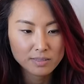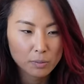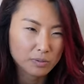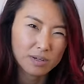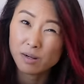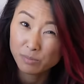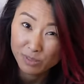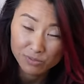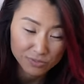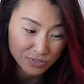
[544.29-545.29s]
don't come
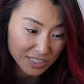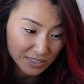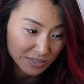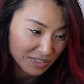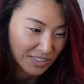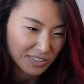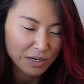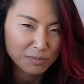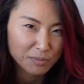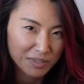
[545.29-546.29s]
with freezer. They just
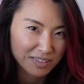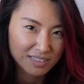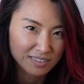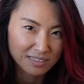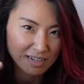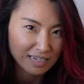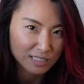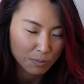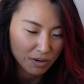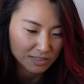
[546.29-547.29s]
come with like a little
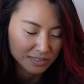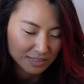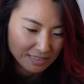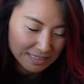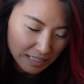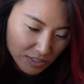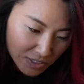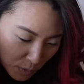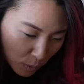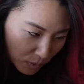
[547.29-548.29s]
ice box
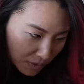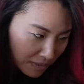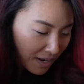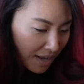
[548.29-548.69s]
slash cooler.